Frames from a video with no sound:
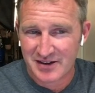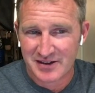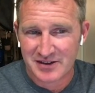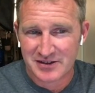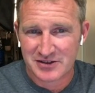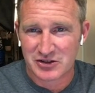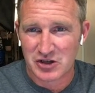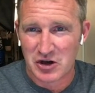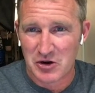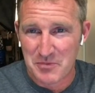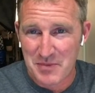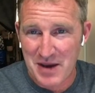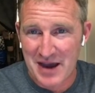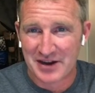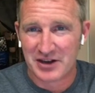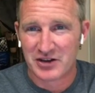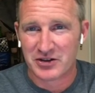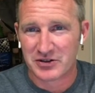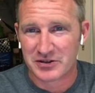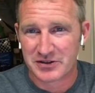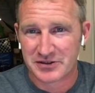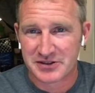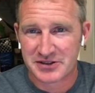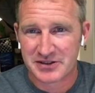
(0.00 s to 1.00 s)
So
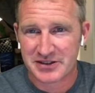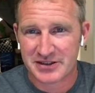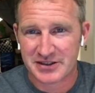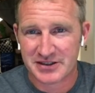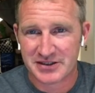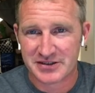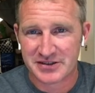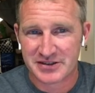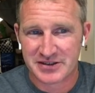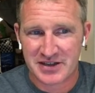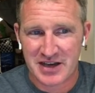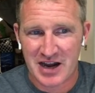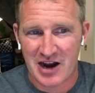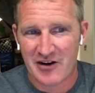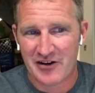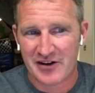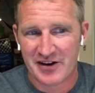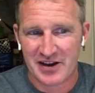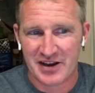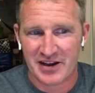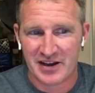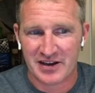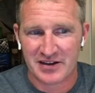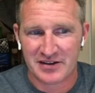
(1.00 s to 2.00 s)
Menards is
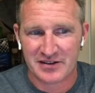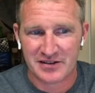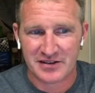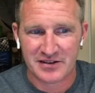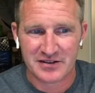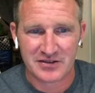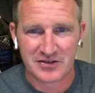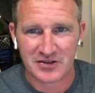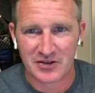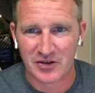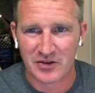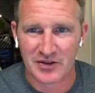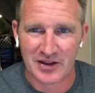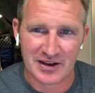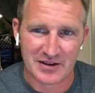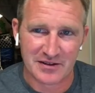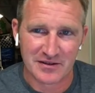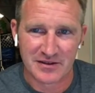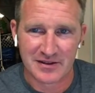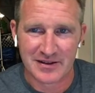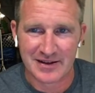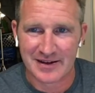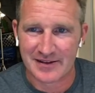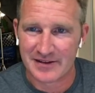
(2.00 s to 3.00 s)
carrying it. So that,
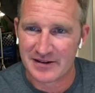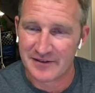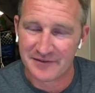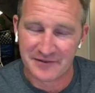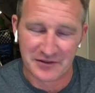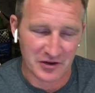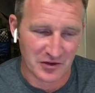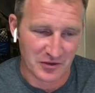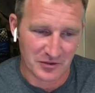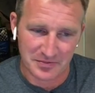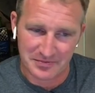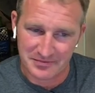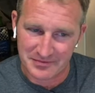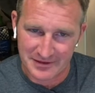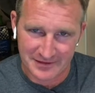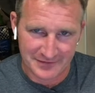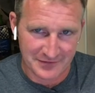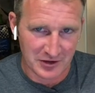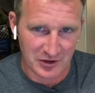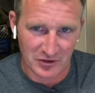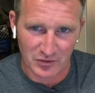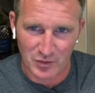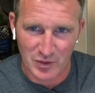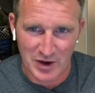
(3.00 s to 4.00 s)
that if you're if
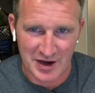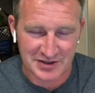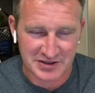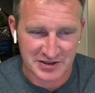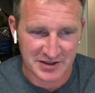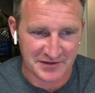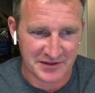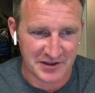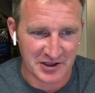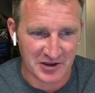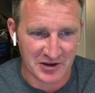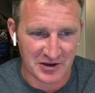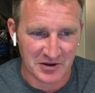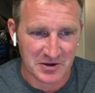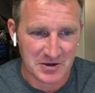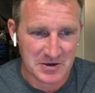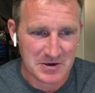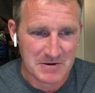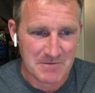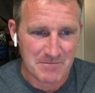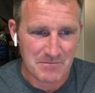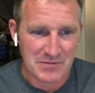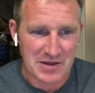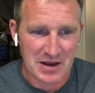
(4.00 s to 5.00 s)
you're west of here,
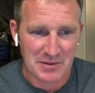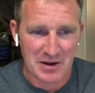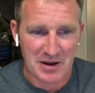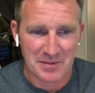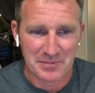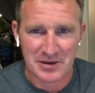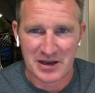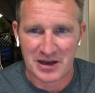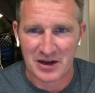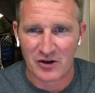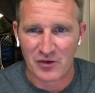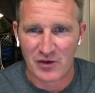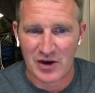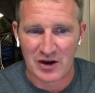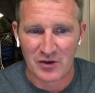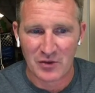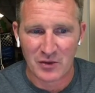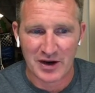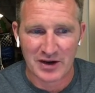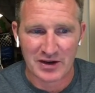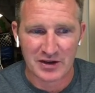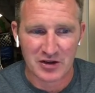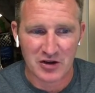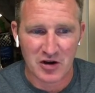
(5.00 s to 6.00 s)
that might be a great
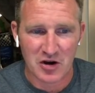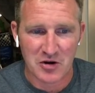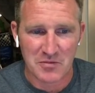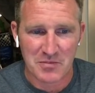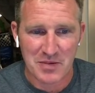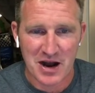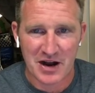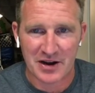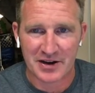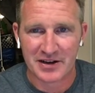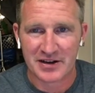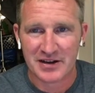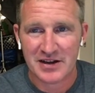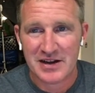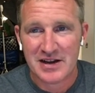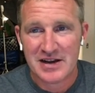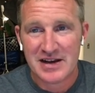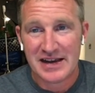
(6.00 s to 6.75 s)
way to go about it.